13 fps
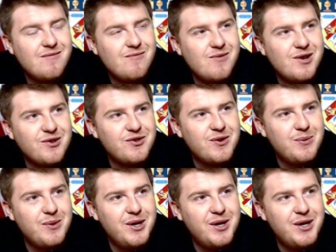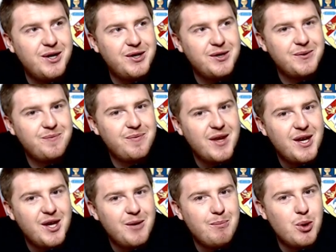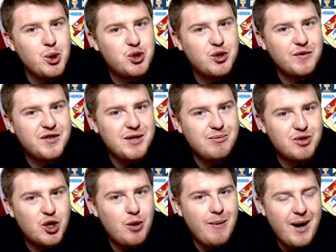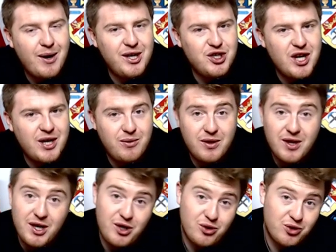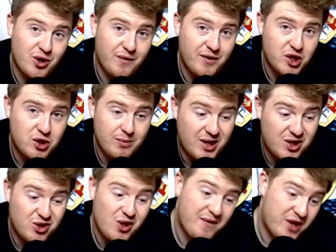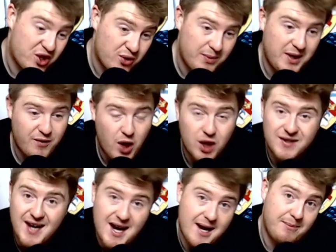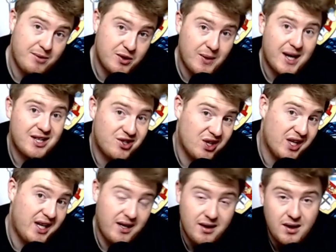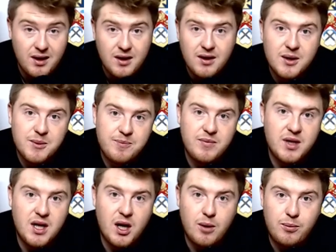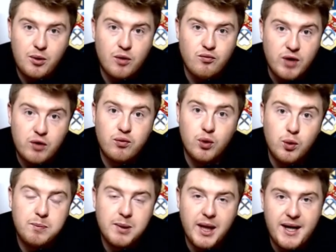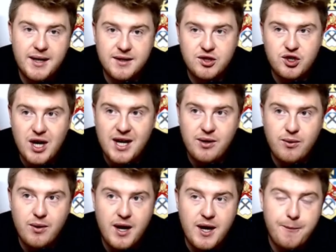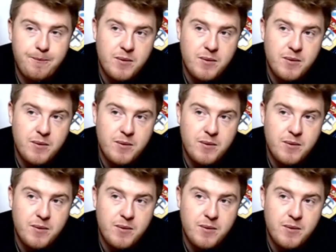what's the word? More stuff seems to come out in January than it does over the summer. Because over the summer, you've got time to actually, you know, recruit players. January